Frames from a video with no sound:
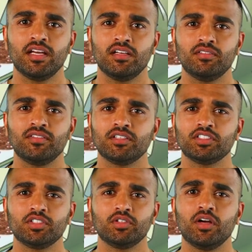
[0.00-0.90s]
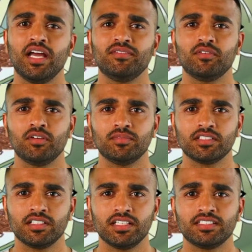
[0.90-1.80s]
the first true life
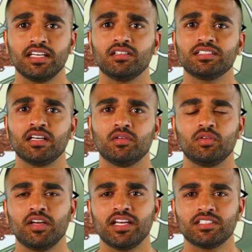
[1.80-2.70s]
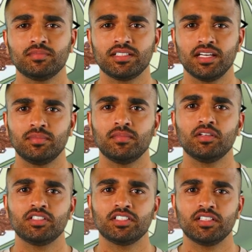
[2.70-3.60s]
forms, single-celled organisms,
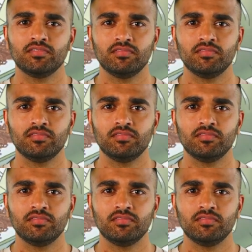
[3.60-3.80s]
emerged.